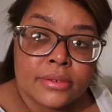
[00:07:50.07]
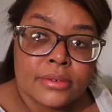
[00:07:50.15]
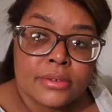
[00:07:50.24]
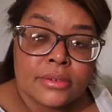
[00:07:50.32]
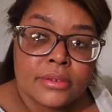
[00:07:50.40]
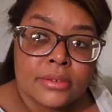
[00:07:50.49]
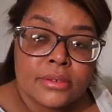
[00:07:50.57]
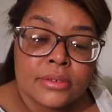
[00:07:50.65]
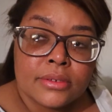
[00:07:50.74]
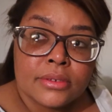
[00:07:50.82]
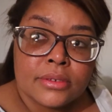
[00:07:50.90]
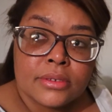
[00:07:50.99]

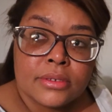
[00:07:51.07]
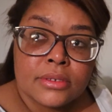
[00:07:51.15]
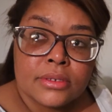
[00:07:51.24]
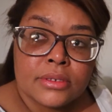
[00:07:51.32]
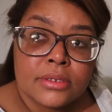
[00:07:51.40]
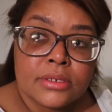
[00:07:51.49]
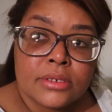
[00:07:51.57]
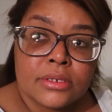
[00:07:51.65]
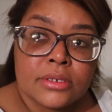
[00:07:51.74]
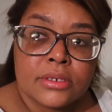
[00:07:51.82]
(no one is talking)